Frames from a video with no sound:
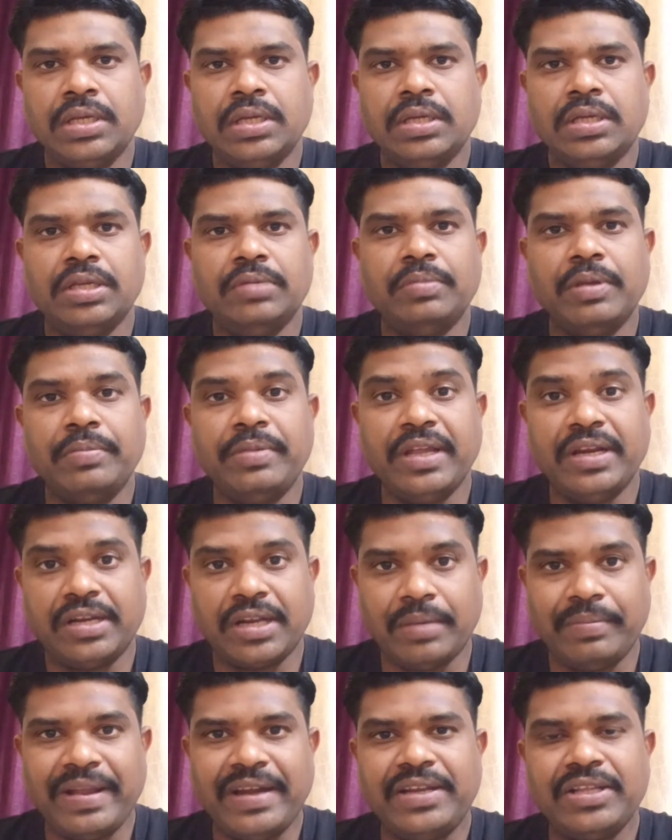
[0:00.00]
It may be a
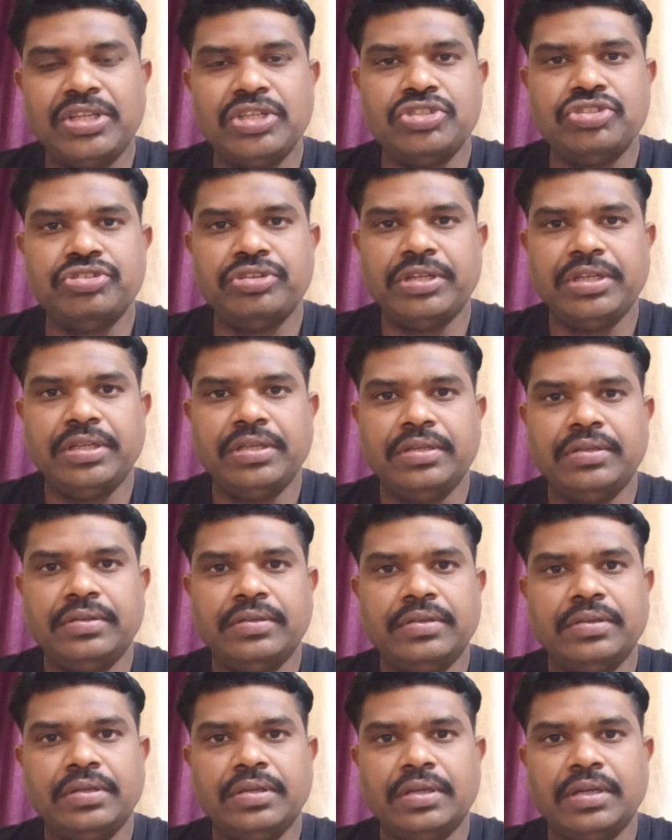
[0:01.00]
traumatic injury,
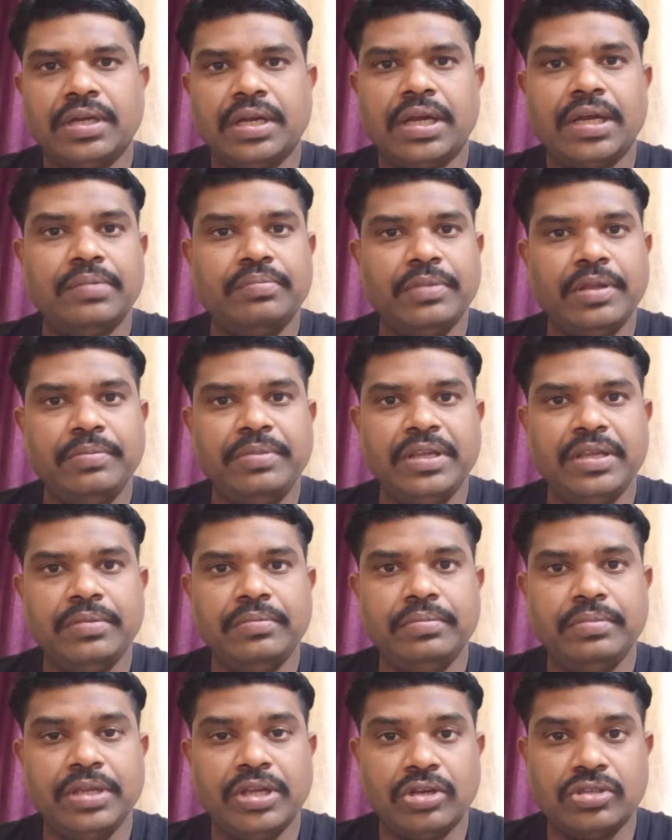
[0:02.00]
or maybe
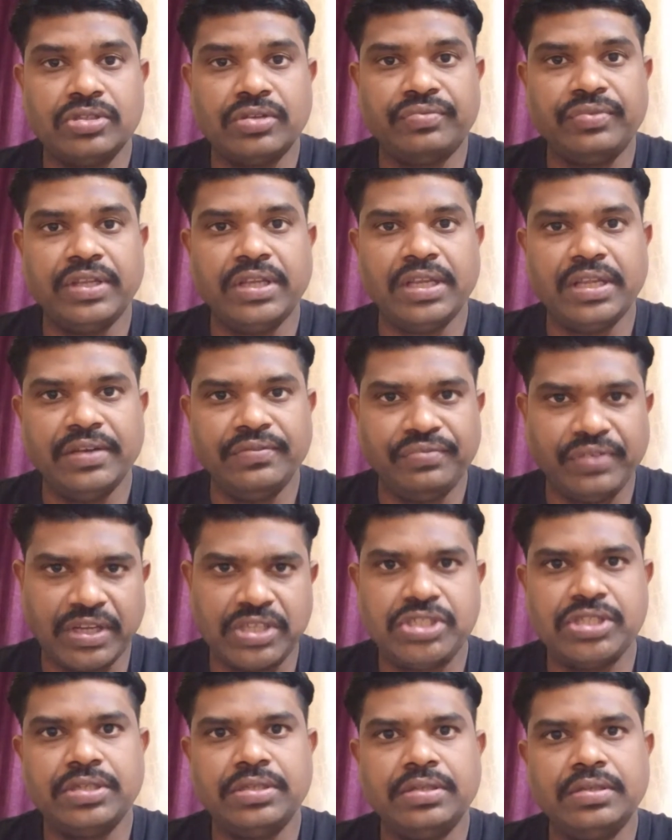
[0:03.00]
because of the
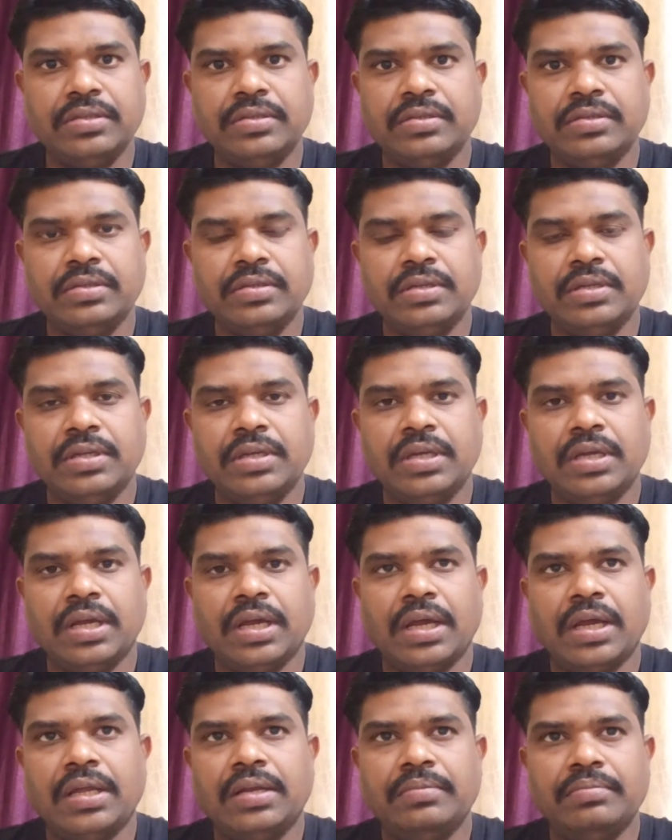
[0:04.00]
infection,
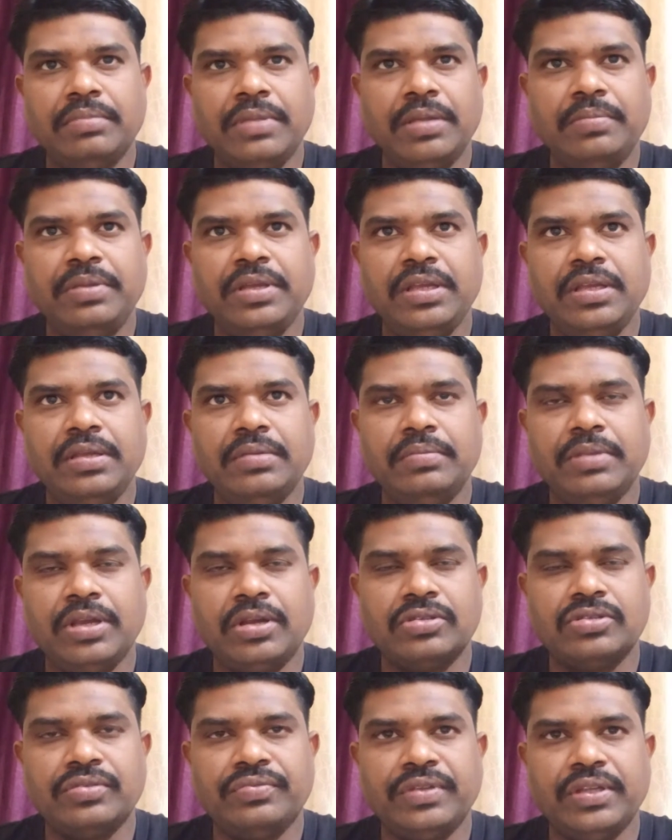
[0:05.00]
or maybe
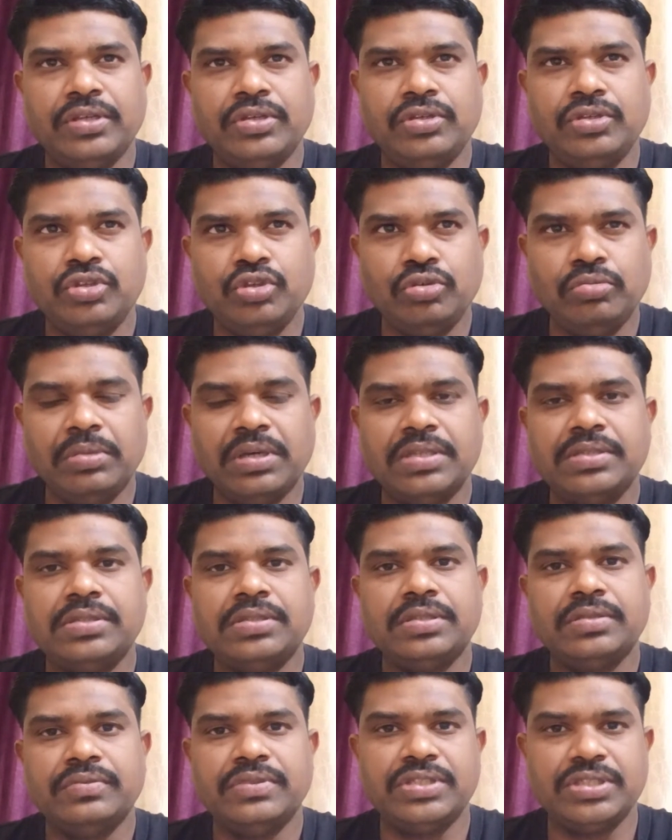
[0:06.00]
because of the
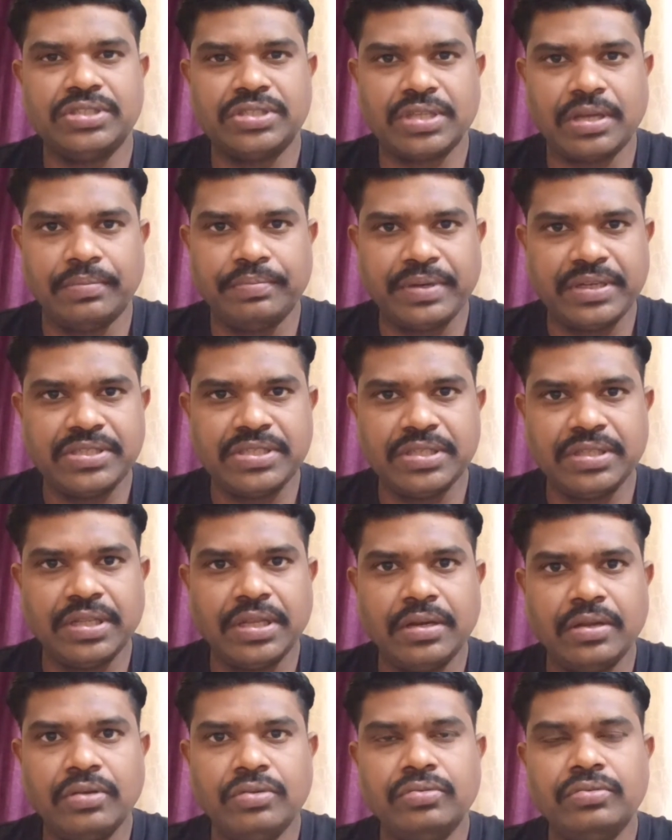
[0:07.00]
tumors which is compressing the
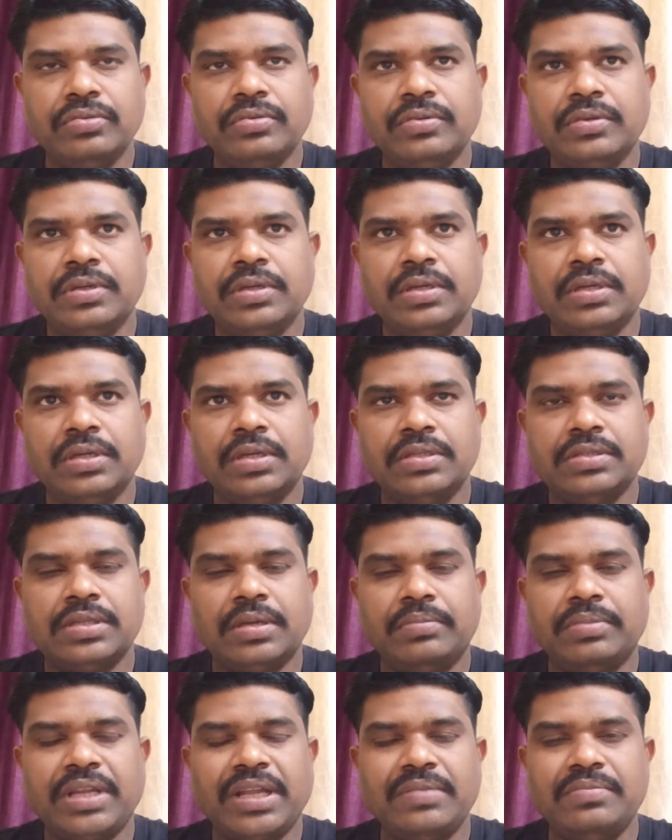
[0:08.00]
nerve.
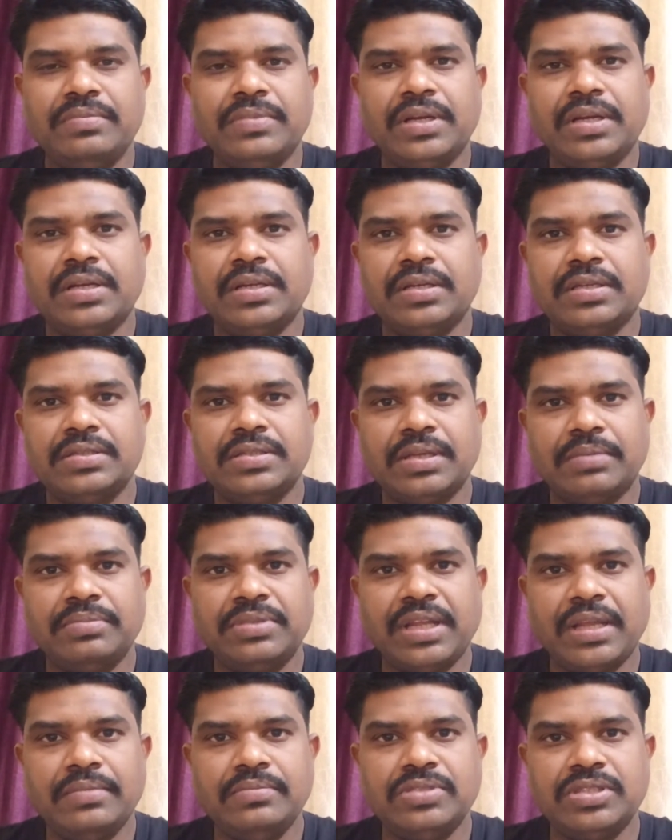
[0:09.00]

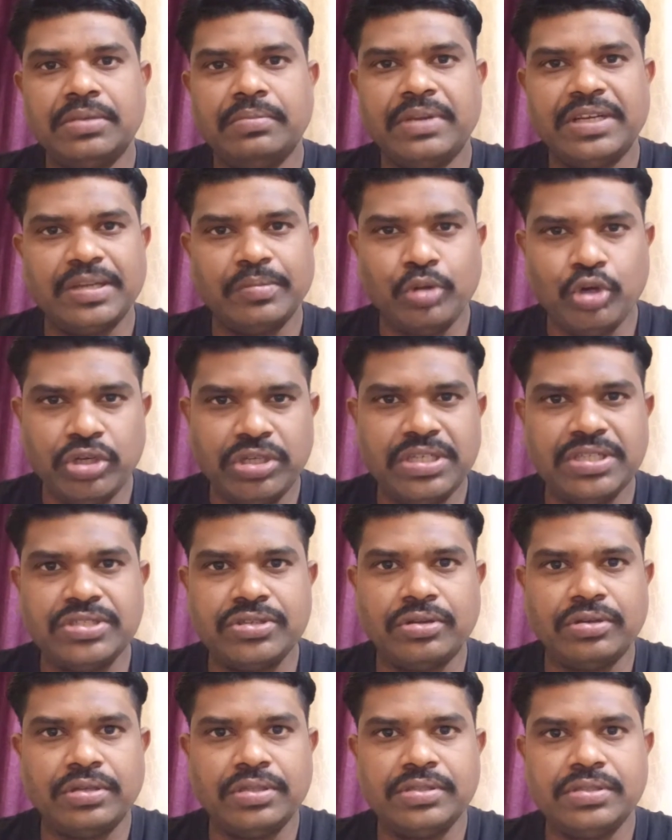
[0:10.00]
Sometimes metabolic
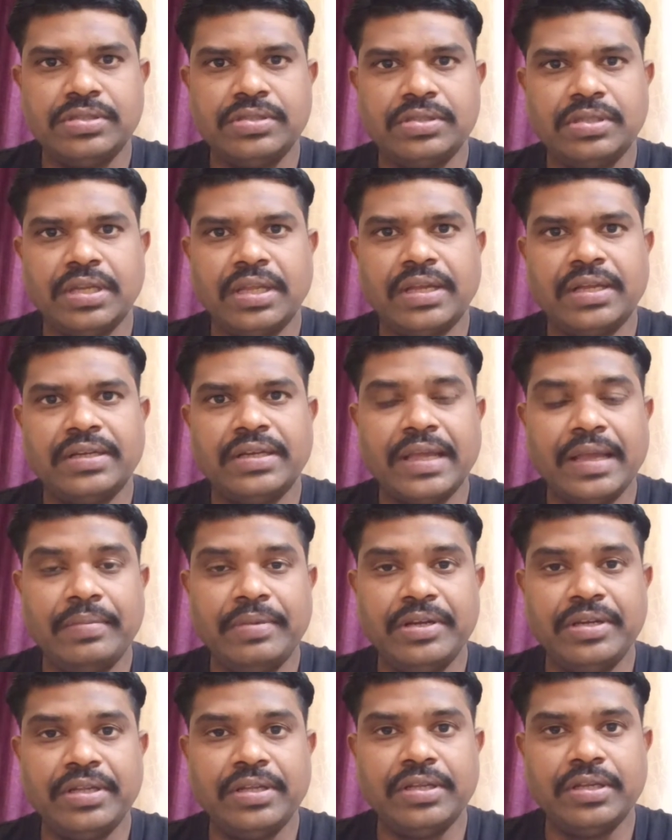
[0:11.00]
disorders like a
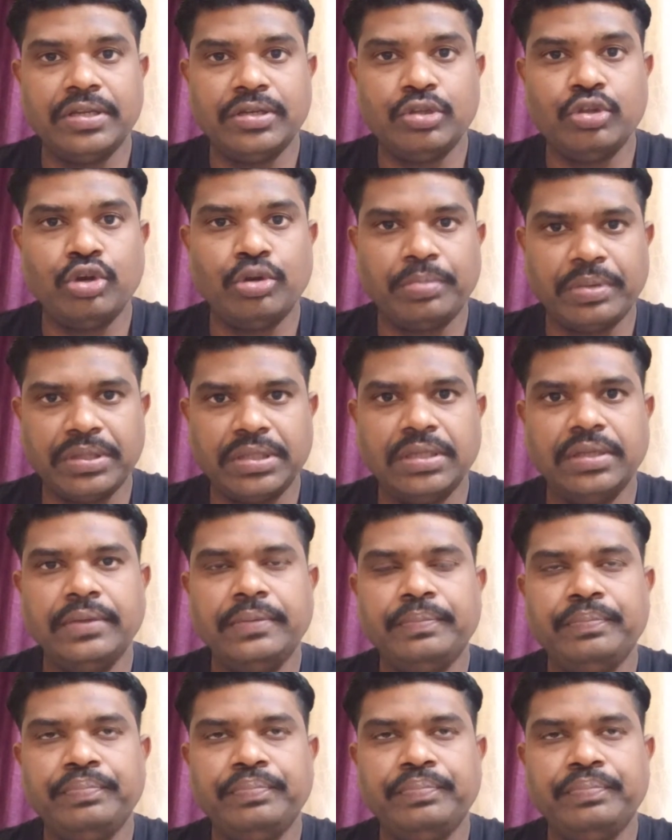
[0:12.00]
diabetic neuropathy.